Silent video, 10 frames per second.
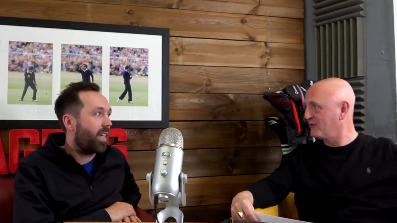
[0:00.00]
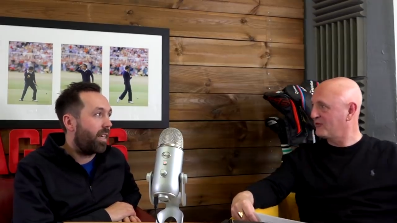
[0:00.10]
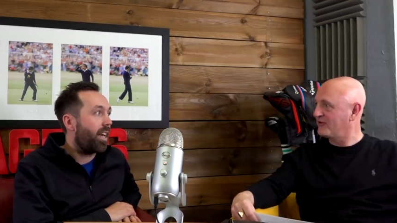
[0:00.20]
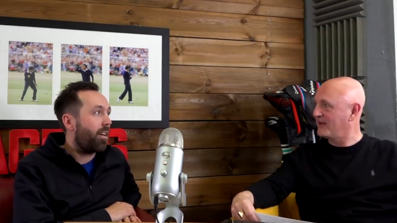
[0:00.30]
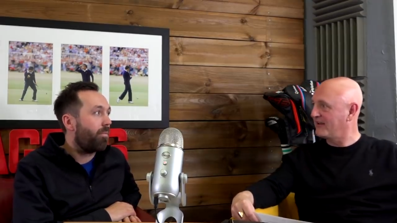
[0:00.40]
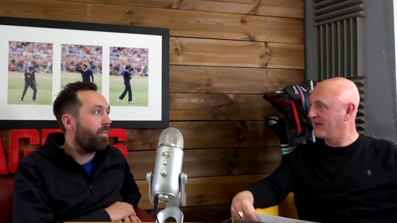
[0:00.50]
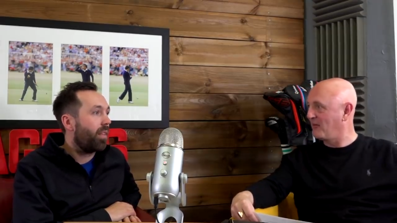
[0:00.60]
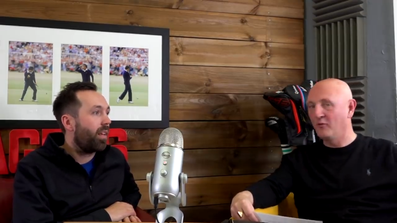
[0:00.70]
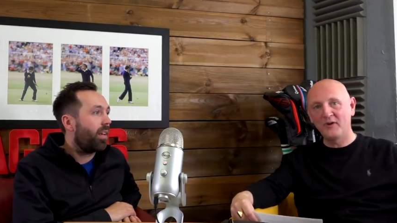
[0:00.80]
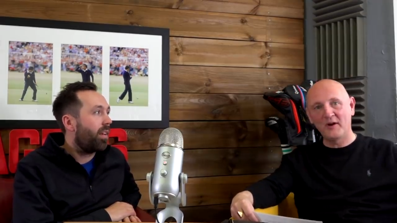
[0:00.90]
Speaker 1: you've just said.
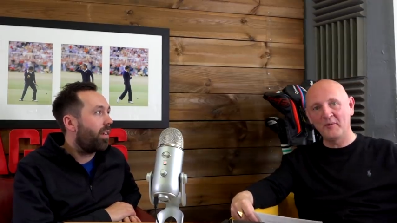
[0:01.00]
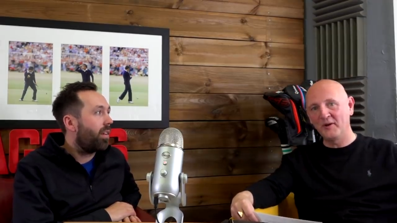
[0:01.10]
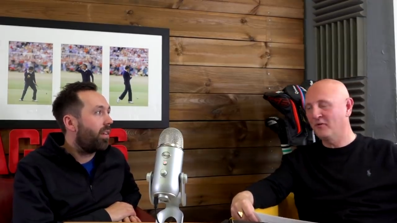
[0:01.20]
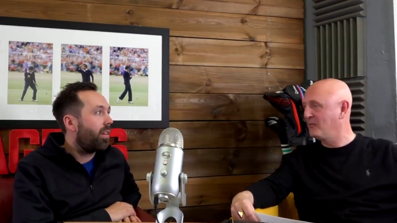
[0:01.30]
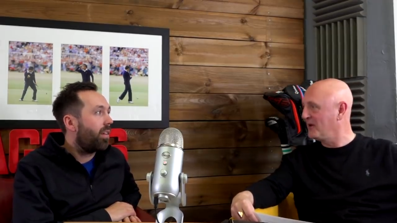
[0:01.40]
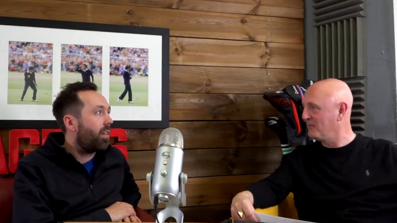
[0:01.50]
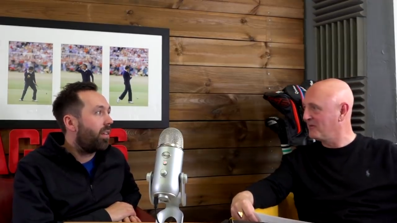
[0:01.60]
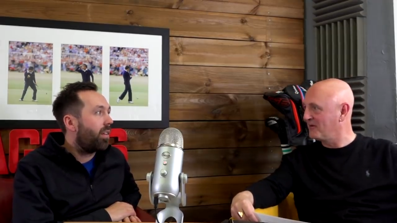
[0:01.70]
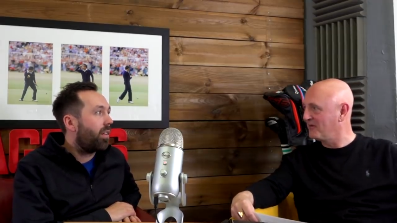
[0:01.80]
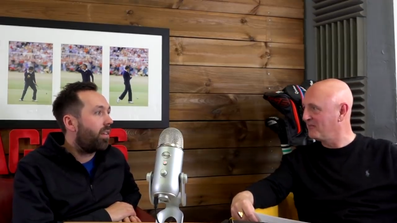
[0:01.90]
I wonder how many other
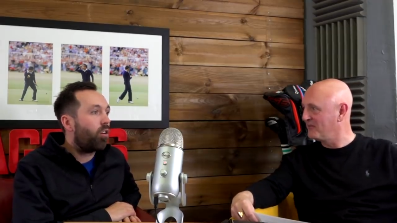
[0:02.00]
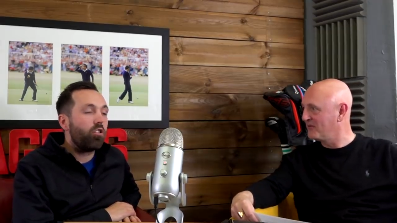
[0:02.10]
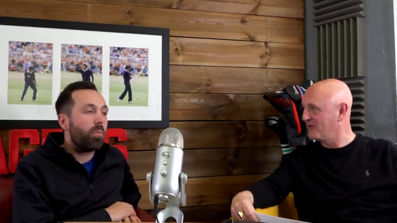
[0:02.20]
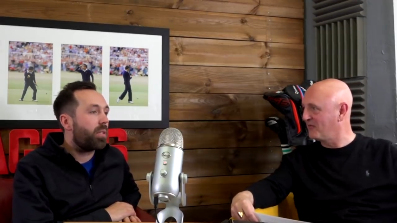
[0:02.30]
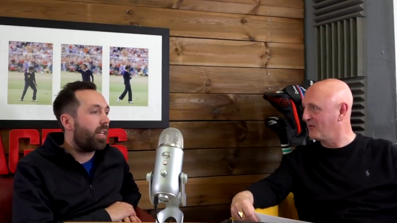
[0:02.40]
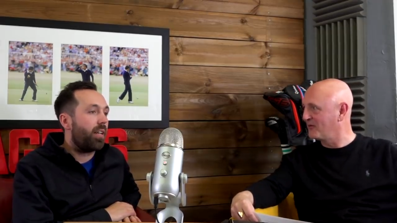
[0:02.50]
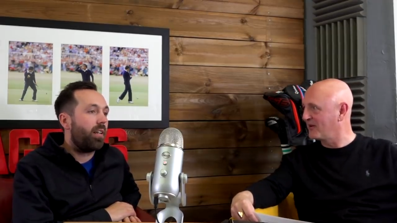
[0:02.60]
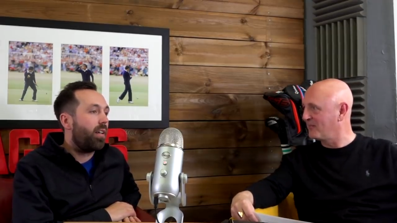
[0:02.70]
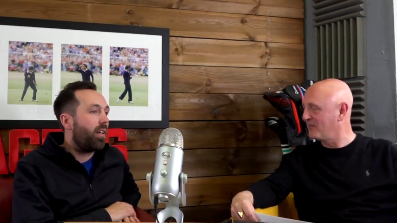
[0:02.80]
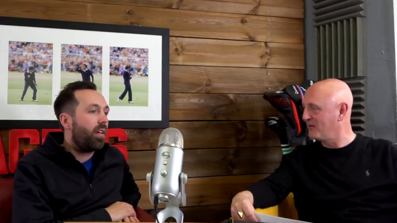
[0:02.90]
people are 100%.
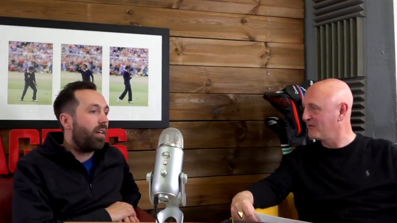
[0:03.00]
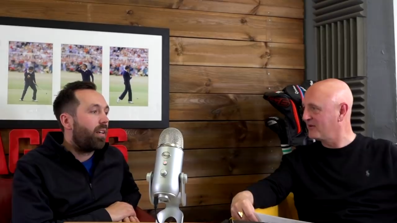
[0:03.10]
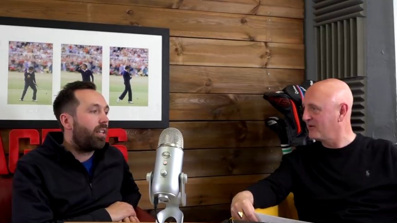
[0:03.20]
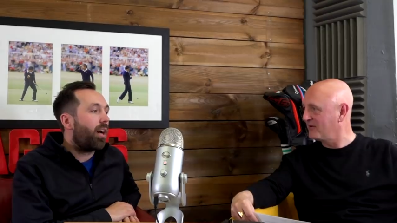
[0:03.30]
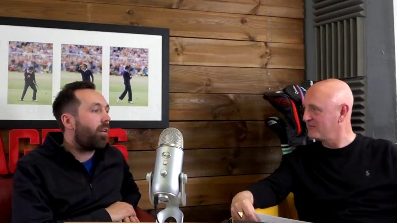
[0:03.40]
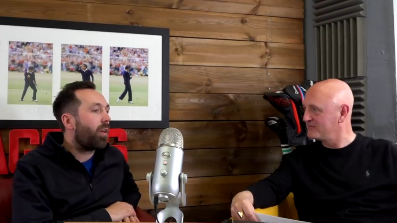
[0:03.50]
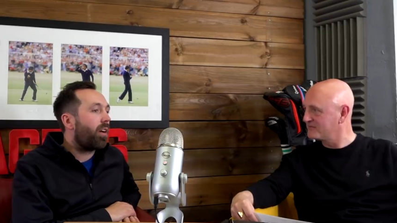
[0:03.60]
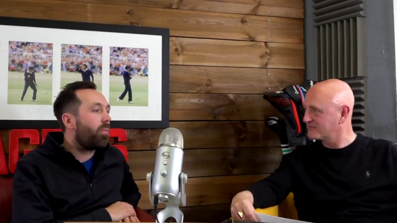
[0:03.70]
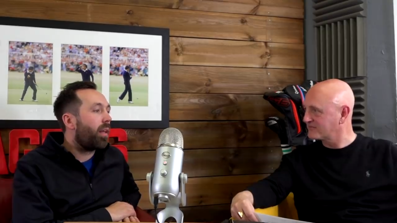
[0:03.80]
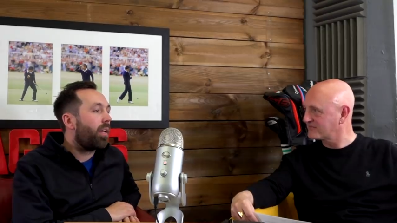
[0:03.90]
to that boat. I don't you know. I'll,
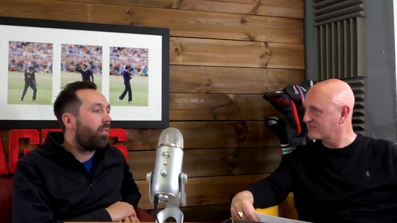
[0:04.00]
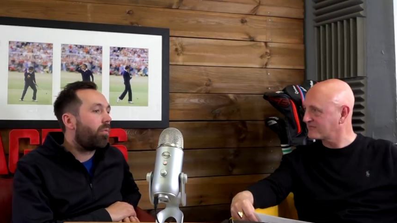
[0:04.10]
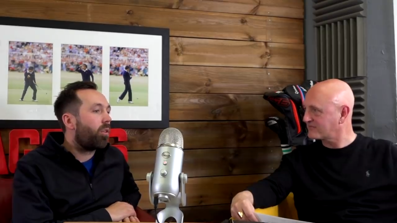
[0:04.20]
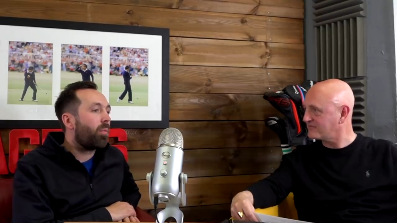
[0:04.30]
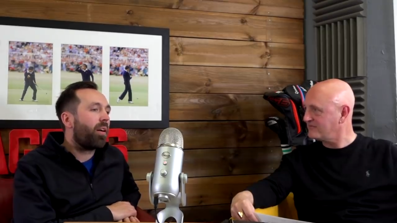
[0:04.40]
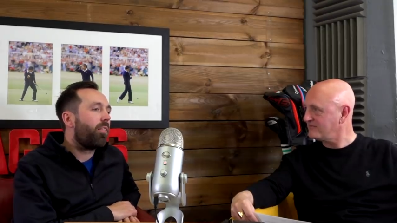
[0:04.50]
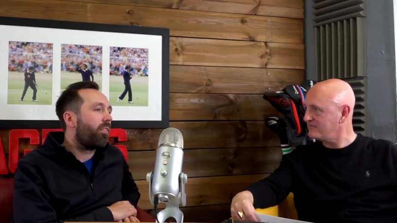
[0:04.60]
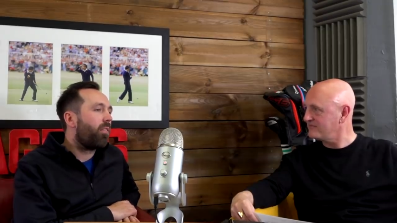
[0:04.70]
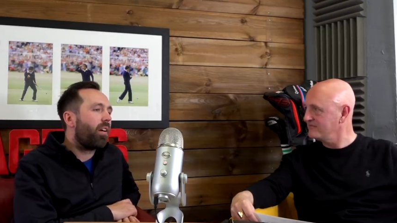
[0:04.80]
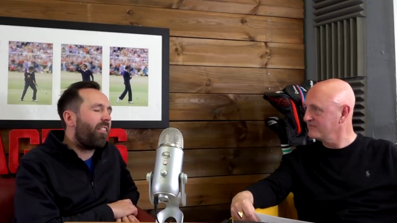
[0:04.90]
Speaker 2: I'll play one of my
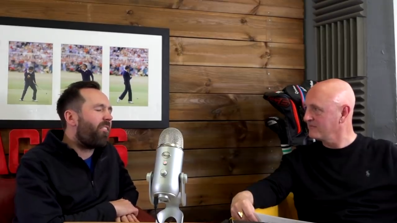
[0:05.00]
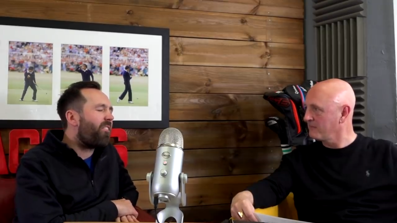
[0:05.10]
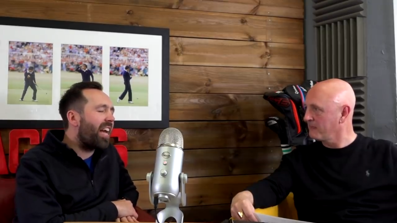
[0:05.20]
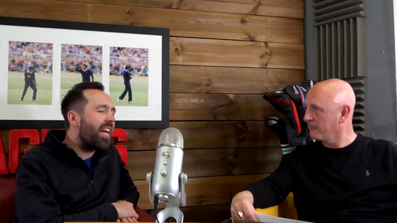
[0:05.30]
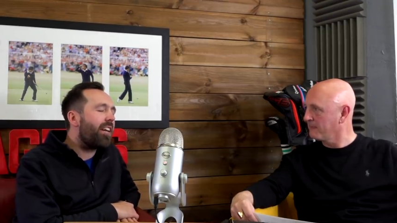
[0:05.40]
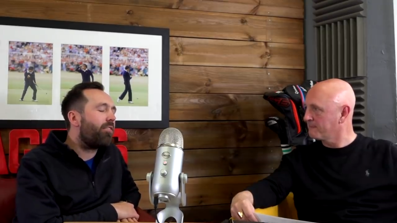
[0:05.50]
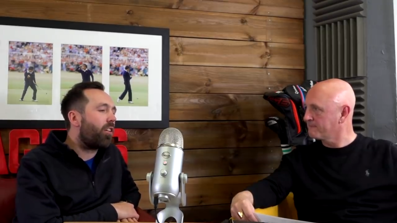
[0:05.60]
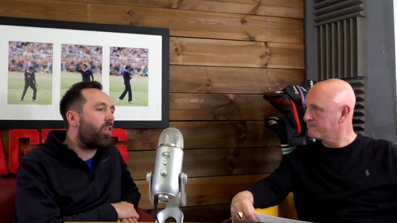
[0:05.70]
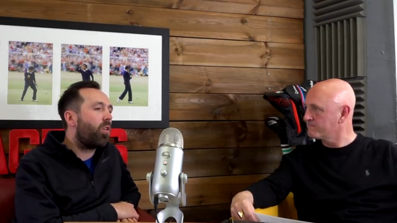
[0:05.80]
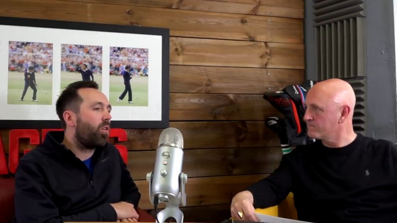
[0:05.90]

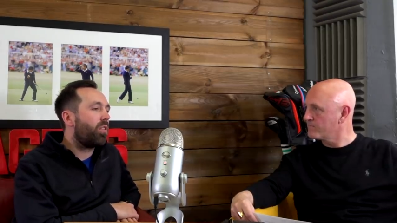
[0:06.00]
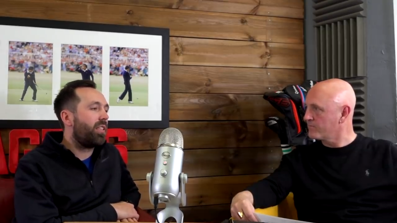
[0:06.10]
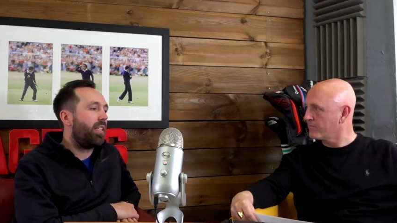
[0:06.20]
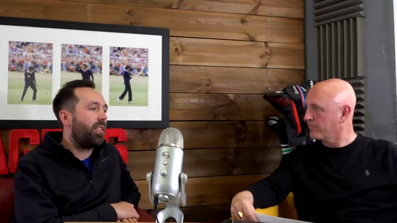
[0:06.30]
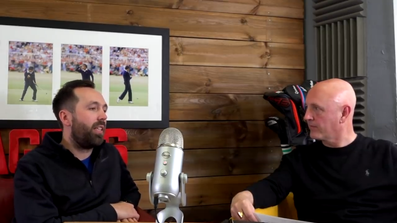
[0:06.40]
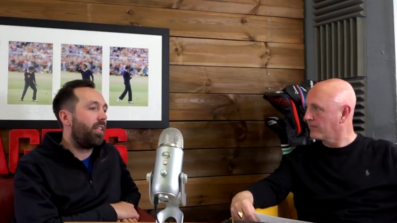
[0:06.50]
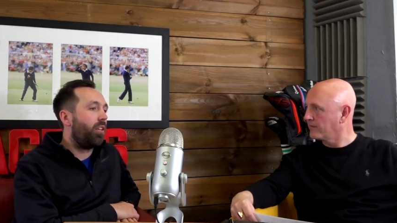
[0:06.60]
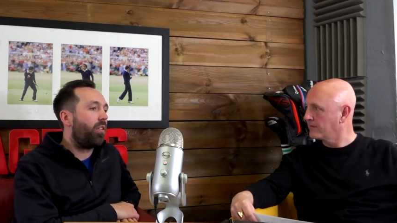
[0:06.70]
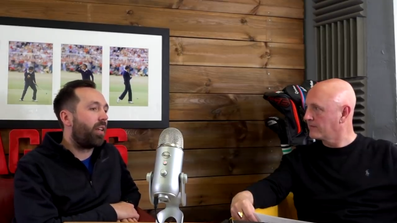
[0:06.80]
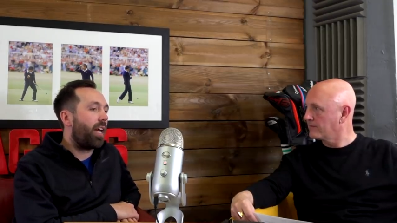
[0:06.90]
favourite courses in
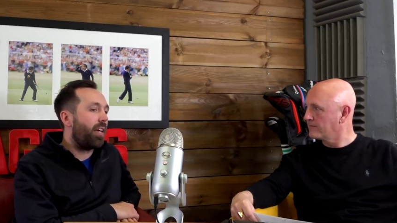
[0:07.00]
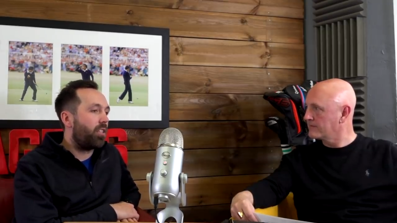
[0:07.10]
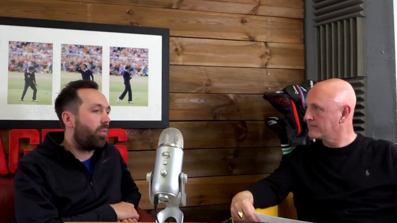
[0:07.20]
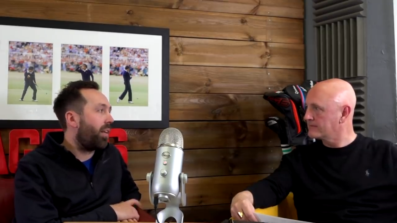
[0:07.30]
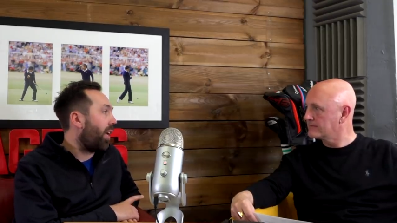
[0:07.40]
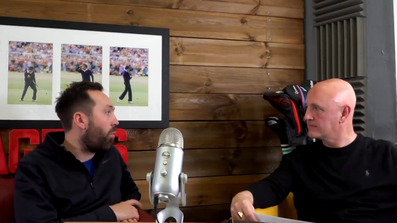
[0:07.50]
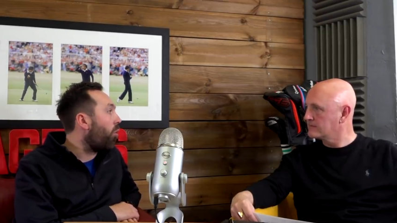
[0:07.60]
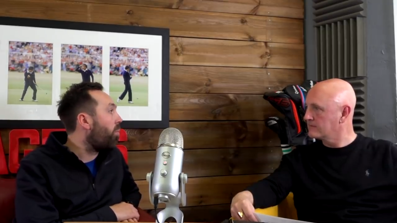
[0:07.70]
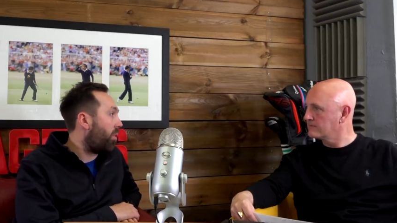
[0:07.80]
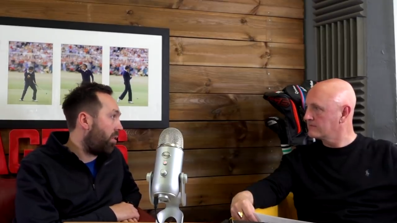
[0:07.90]
the UK is somewhere like
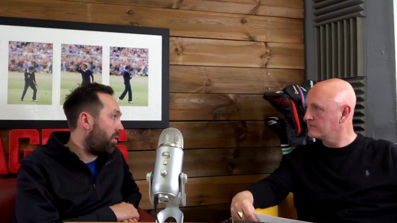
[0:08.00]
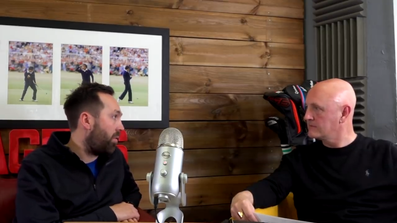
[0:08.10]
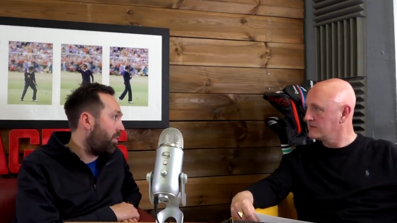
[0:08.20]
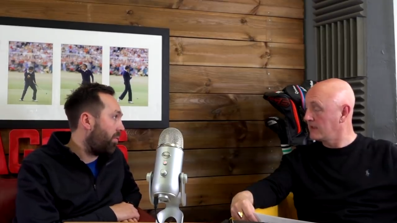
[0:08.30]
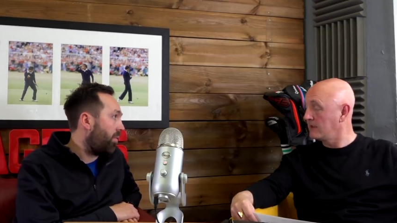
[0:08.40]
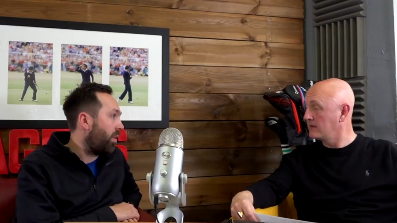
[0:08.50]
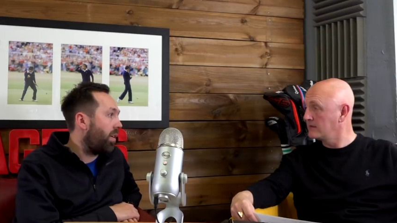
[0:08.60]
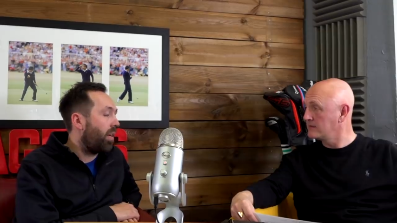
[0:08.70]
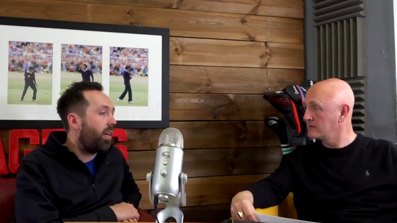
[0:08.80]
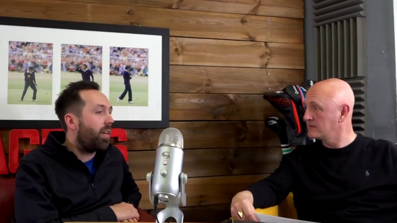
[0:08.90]
Woburn. Yeah.
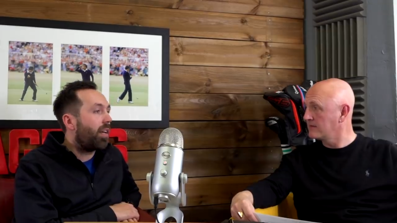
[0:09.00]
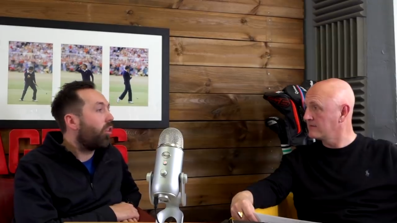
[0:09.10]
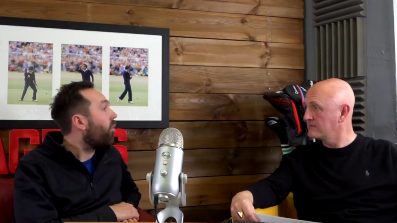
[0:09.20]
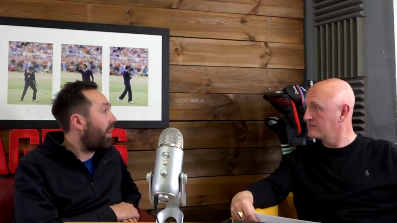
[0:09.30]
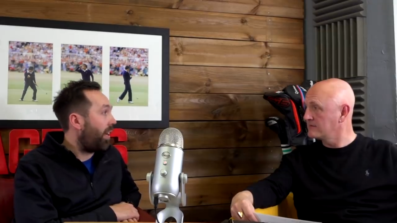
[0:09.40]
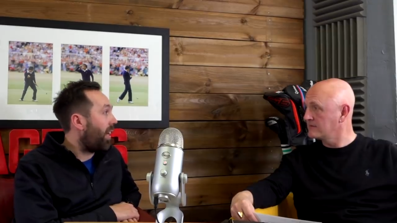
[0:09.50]
Love